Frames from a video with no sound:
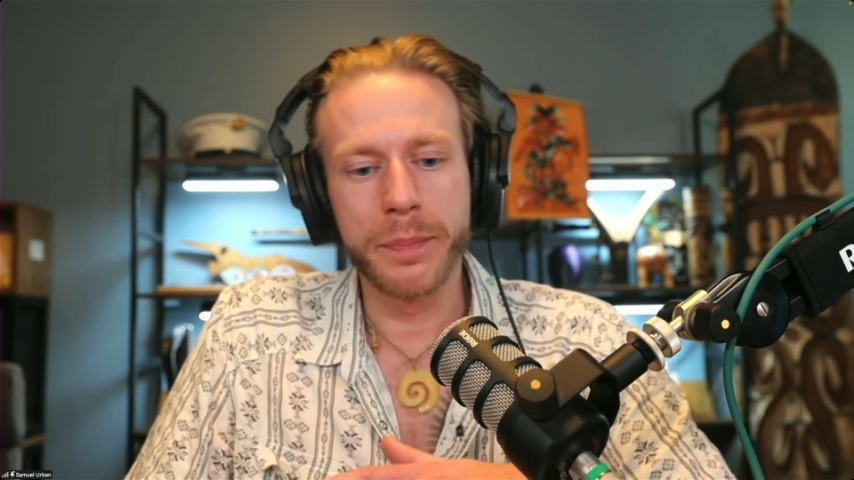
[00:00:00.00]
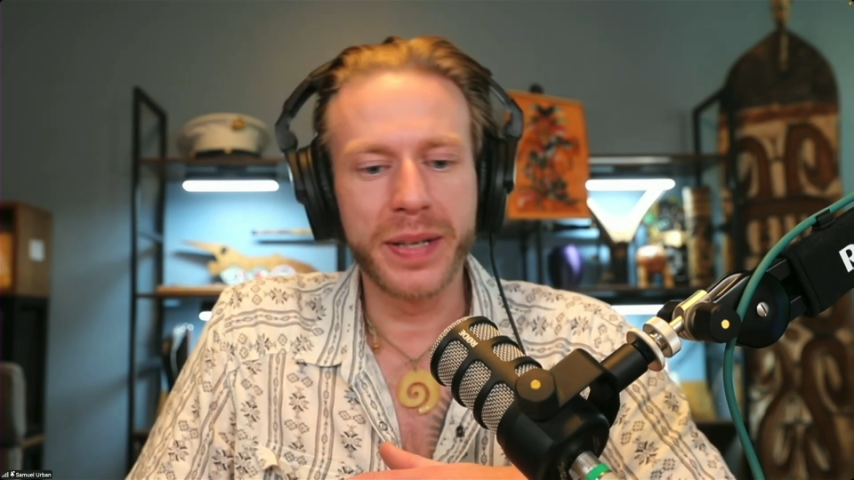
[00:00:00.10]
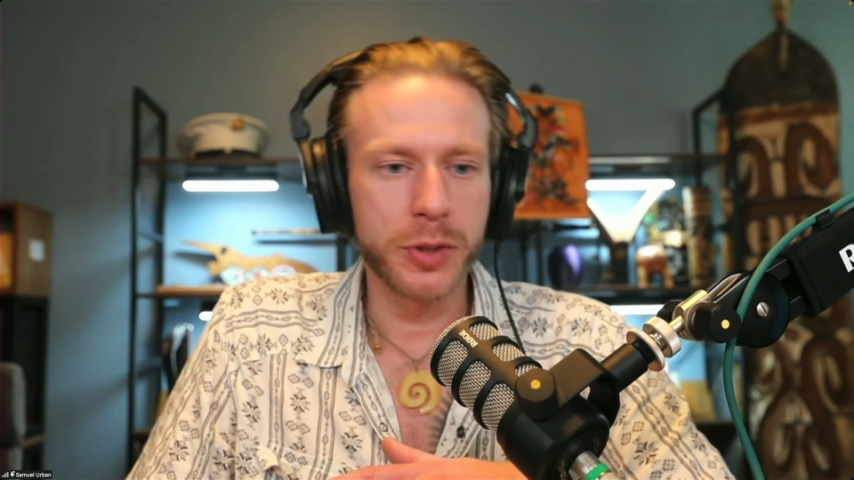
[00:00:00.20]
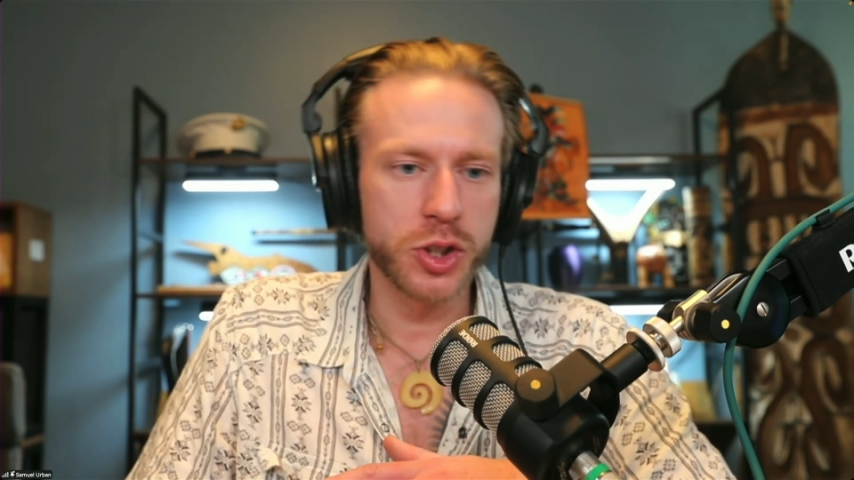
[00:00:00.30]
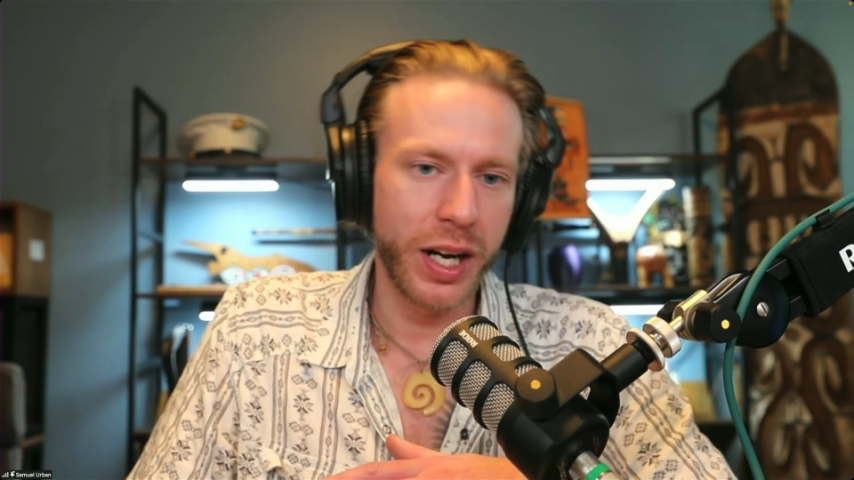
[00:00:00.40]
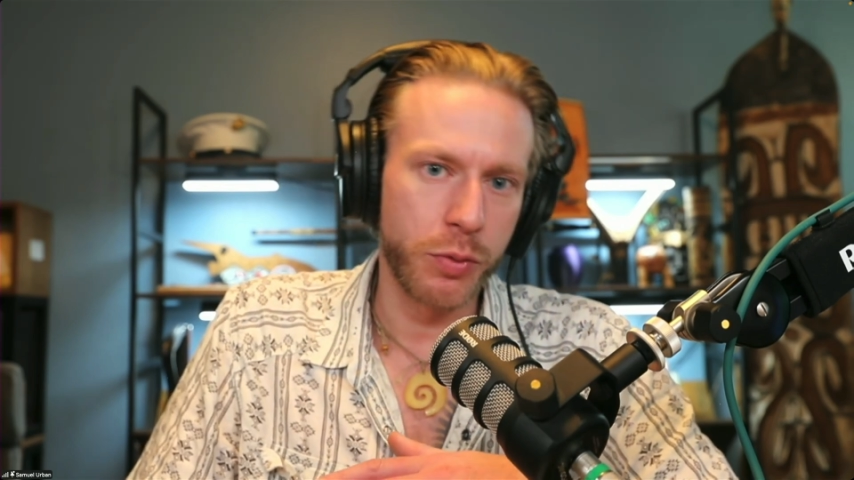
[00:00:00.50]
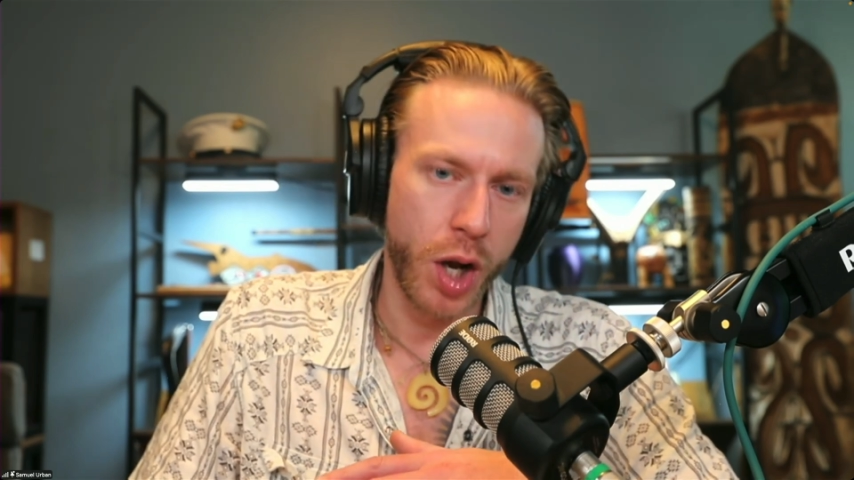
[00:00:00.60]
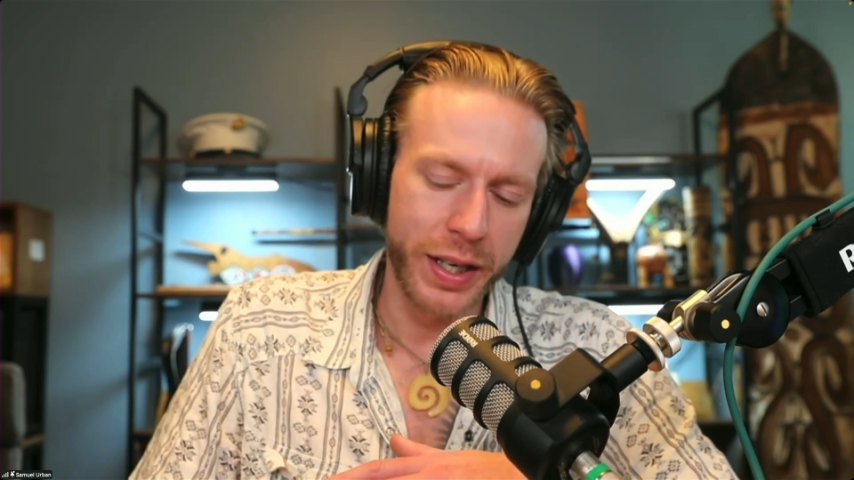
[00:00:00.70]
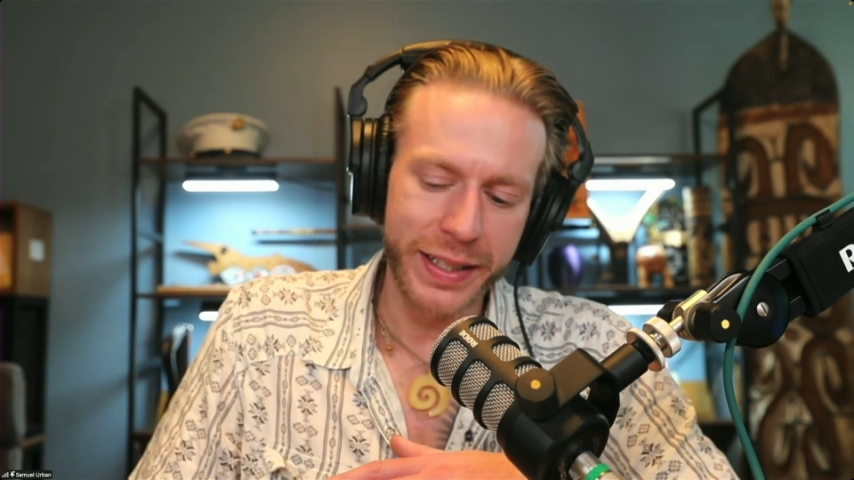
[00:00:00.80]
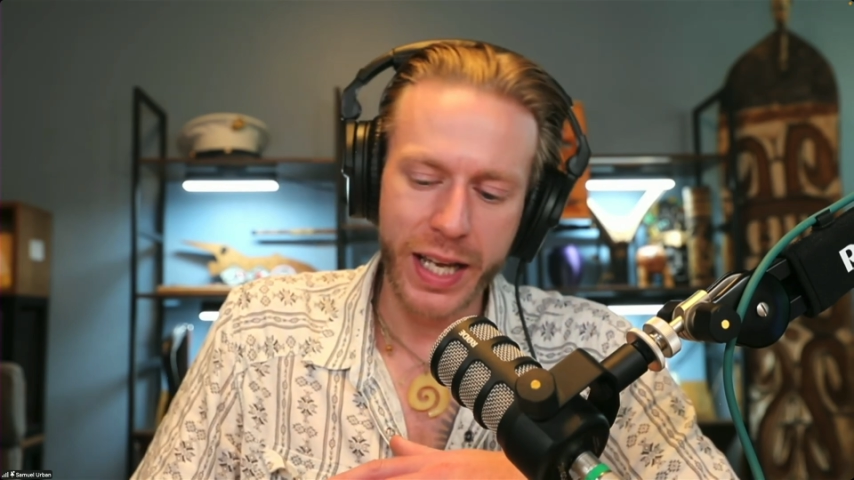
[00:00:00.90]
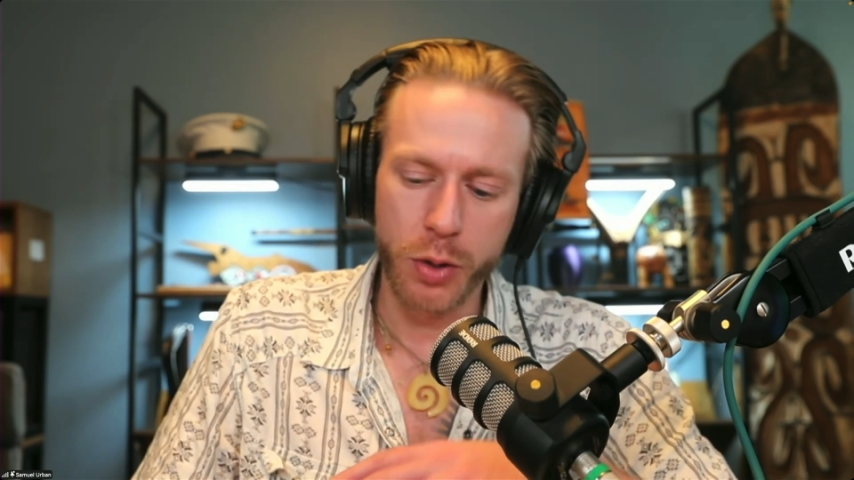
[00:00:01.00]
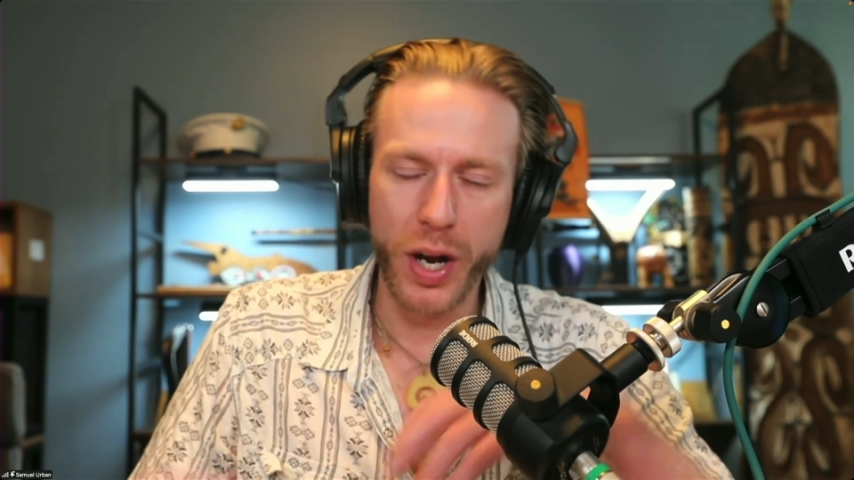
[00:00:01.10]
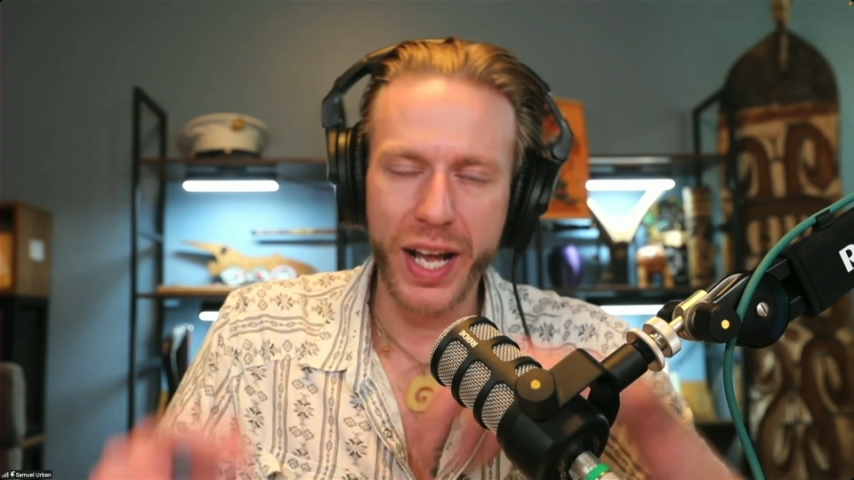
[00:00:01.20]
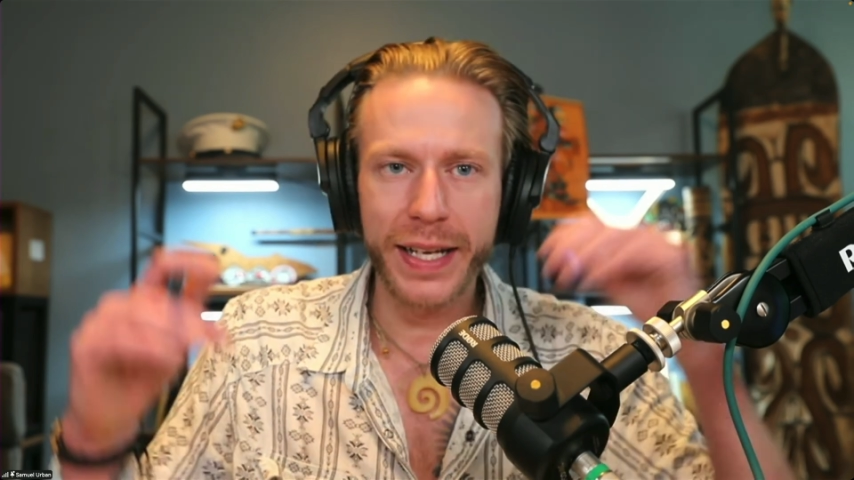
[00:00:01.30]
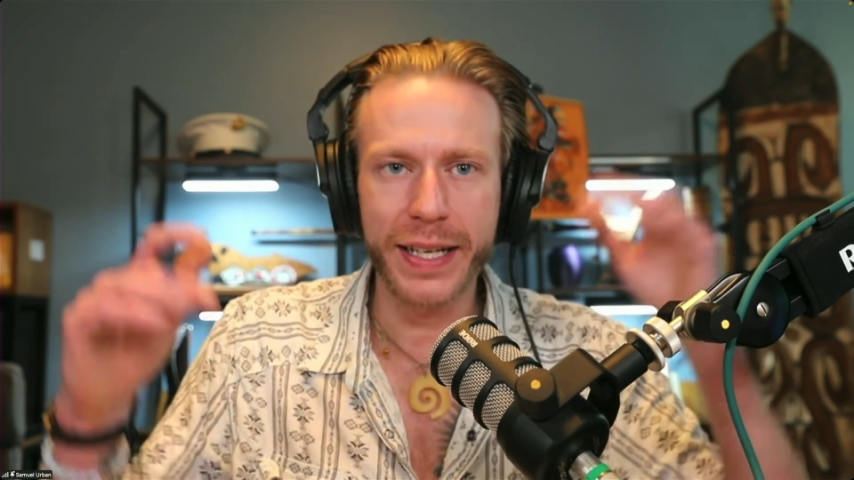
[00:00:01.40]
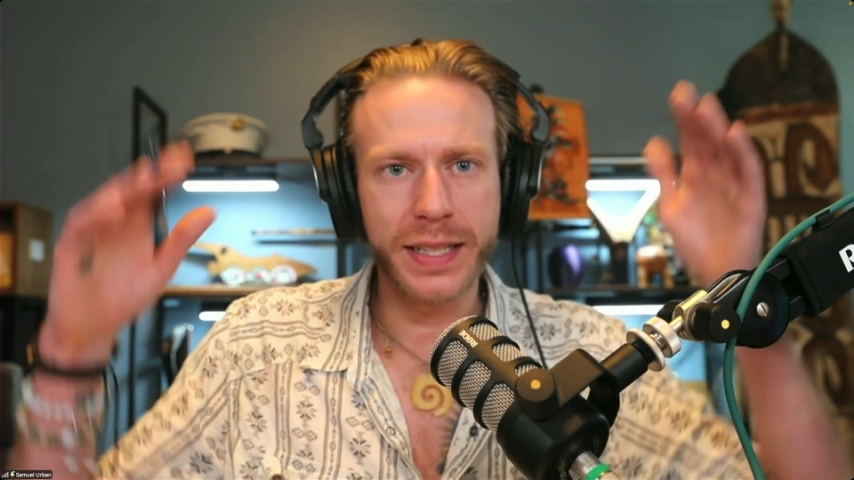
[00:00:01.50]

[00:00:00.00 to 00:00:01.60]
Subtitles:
people try to run and get away. And then the